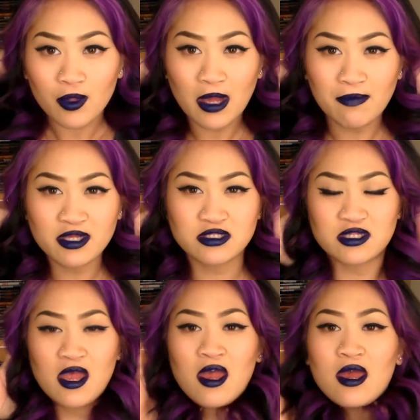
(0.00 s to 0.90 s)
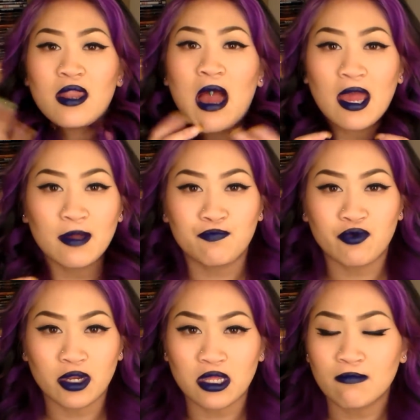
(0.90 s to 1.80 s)
with that being said, I
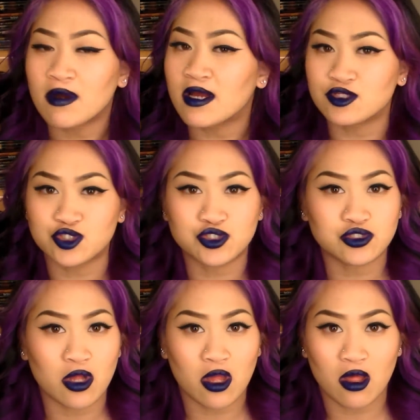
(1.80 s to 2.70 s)
pretty much